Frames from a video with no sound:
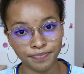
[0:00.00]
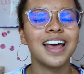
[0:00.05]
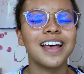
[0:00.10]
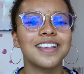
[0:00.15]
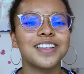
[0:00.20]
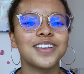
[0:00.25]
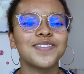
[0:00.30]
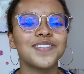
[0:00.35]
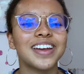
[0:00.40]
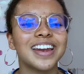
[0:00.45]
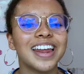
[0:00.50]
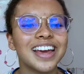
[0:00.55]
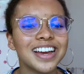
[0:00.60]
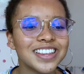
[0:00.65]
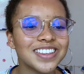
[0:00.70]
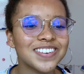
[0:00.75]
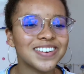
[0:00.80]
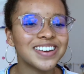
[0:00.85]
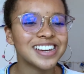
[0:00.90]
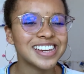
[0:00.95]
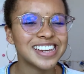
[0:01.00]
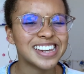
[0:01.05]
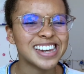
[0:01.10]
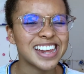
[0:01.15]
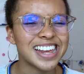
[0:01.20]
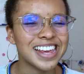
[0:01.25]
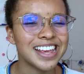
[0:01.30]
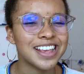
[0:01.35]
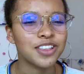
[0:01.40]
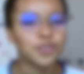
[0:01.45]
So my next question
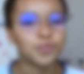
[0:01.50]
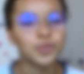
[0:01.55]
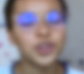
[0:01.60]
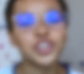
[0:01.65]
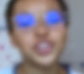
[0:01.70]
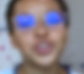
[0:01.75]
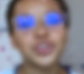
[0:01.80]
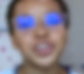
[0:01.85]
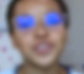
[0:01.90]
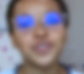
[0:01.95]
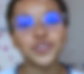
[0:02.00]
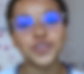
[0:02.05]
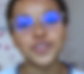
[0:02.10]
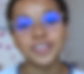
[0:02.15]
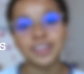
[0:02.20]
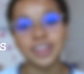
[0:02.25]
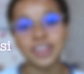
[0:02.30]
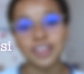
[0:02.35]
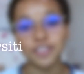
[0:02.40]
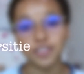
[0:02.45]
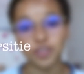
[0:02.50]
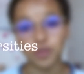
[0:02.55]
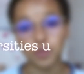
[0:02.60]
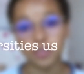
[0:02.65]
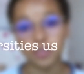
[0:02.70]
is, which universities use